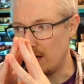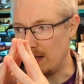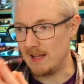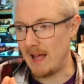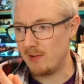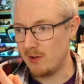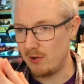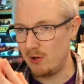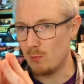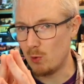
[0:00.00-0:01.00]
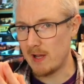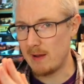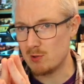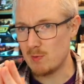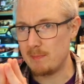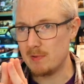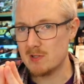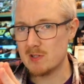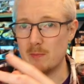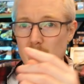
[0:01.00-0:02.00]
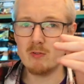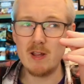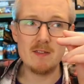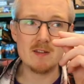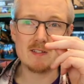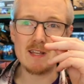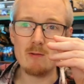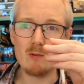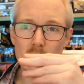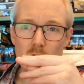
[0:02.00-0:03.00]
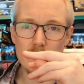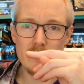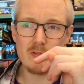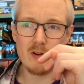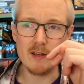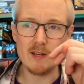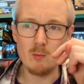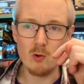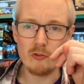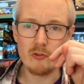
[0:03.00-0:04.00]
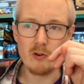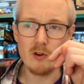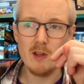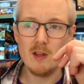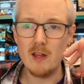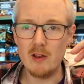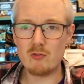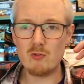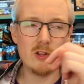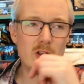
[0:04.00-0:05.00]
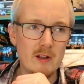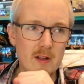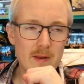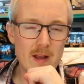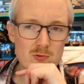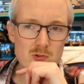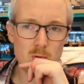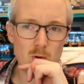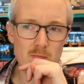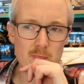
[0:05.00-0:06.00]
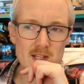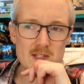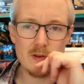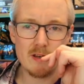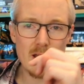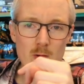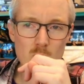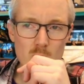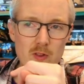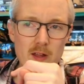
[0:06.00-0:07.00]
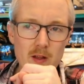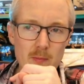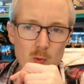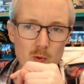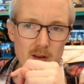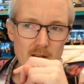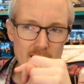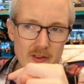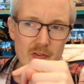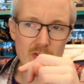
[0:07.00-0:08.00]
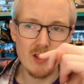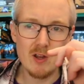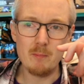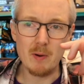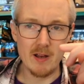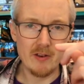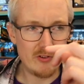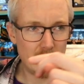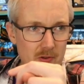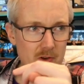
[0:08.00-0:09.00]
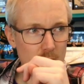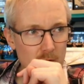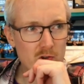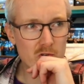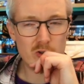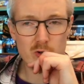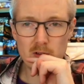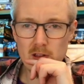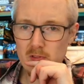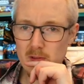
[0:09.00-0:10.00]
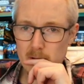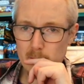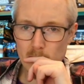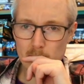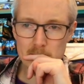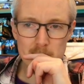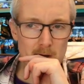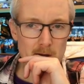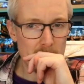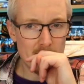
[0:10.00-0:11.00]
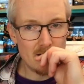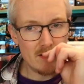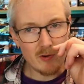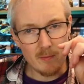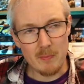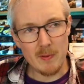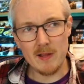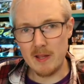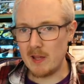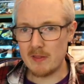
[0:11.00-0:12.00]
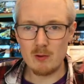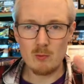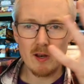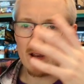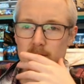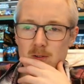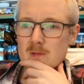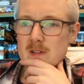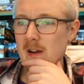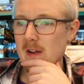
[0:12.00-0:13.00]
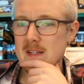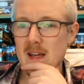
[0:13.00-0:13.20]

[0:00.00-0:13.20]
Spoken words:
11 3 or more damage weapons, I'm going to rate this down a little bit for anti-monster. It's really going to come down to opponent placement and how good the opponent is, but in some situations this could definitely be a problem. For mobility, I think we're going to have to go 10 out of